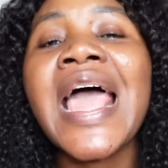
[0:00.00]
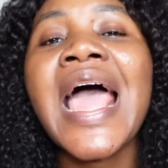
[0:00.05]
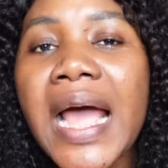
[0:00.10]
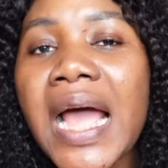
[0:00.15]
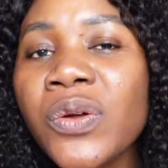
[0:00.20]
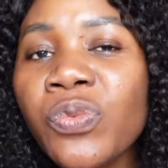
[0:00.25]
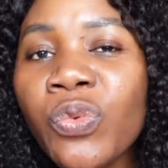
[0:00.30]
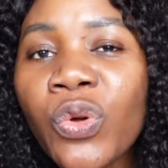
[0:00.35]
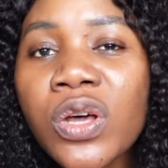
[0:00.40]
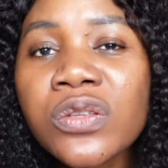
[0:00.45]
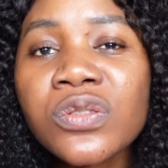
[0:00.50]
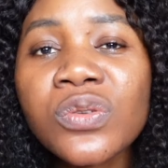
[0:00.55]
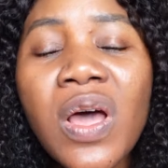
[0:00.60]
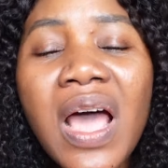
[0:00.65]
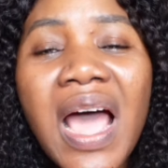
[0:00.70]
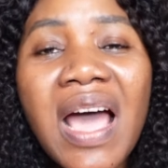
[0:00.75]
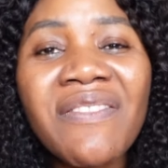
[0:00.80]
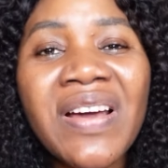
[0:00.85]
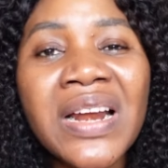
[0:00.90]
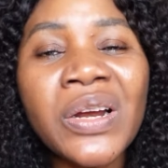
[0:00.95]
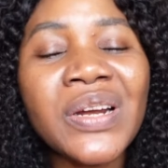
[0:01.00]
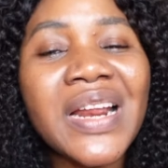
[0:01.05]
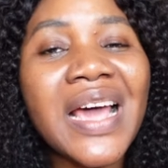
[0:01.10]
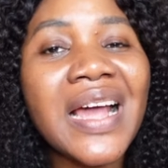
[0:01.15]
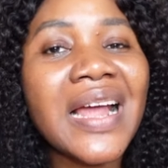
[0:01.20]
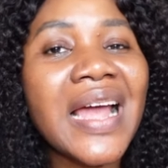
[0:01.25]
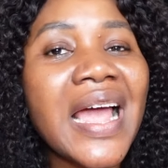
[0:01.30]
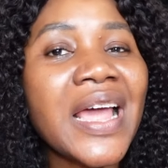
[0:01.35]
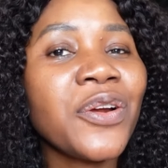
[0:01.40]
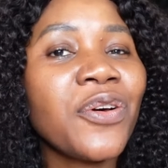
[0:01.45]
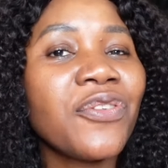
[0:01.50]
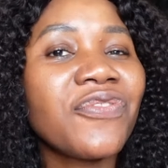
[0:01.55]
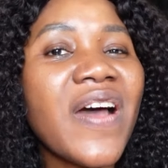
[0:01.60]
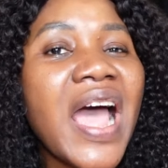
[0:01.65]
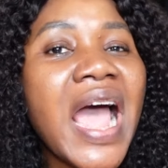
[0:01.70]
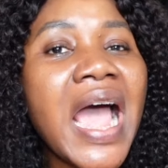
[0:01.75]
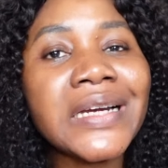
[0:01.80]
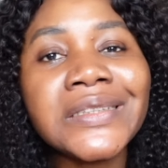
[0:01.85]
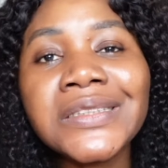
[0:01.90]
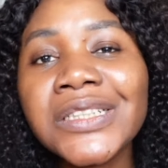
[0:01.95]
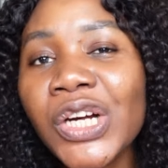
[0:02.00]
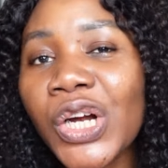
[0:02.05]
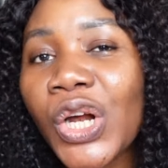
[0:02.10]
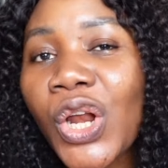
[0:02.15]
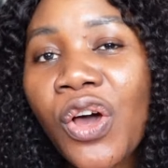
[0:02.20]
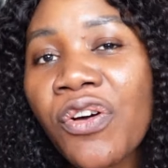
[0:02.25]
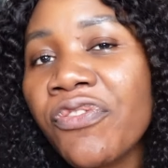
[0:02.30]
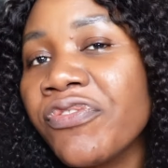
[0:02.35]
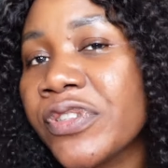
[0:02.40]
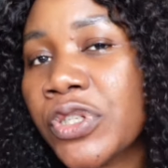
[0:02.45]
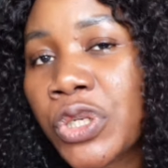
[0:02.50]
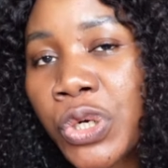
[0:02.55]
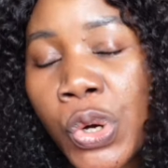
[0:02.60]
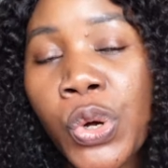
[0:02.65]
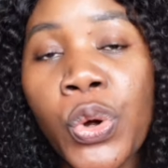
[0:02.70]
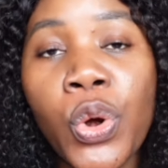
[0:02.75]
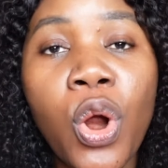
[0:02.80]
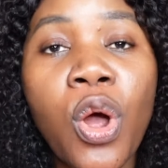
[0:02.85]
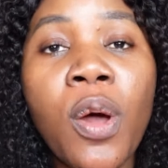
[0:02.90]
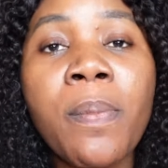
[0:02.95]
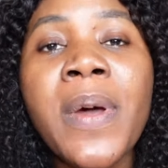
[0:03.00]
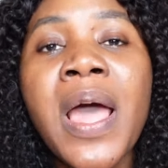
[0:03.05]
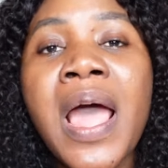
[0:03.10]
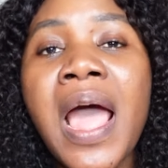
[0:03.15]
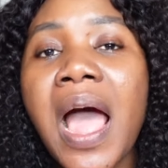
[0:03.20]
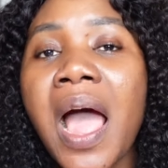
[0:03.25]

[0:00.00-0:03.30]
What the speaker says: And we also have another kind of hand glove scrub.